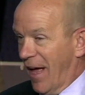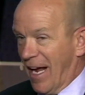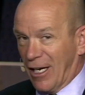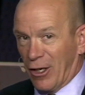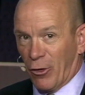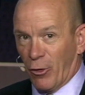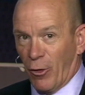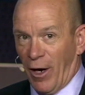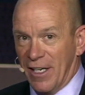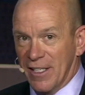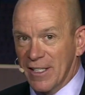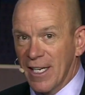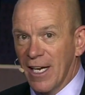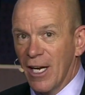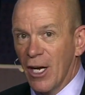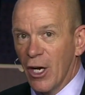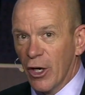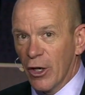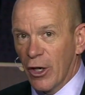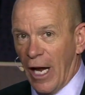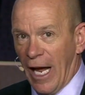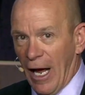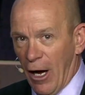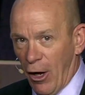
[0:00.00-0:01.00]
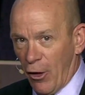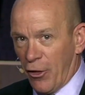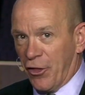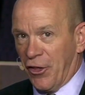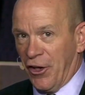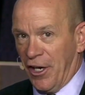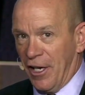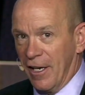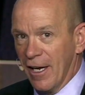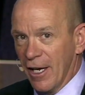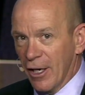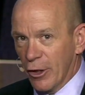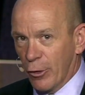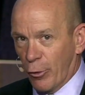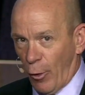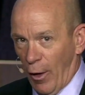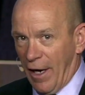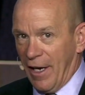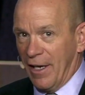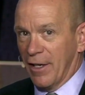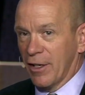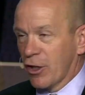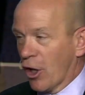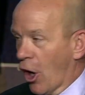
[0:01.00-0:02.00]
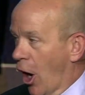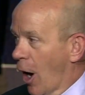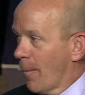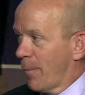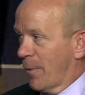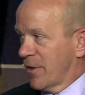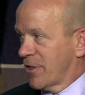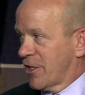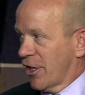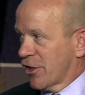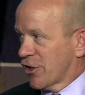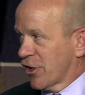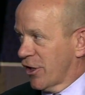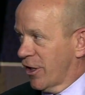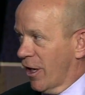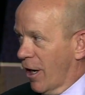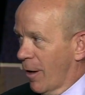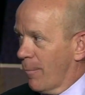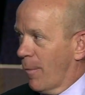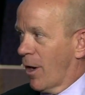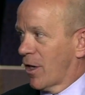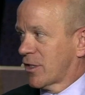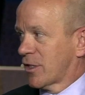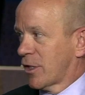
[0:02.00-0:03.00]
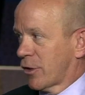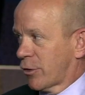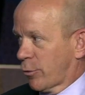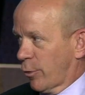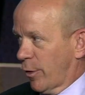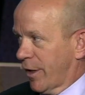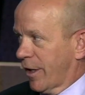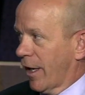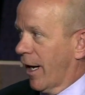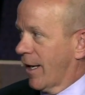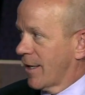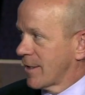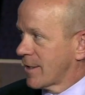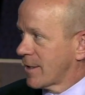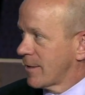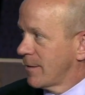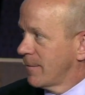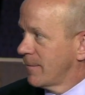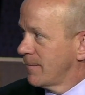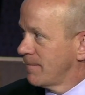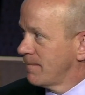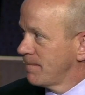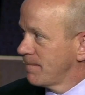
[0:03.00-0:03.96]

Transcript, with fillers: That creates healthy, great competition amongst the three guys.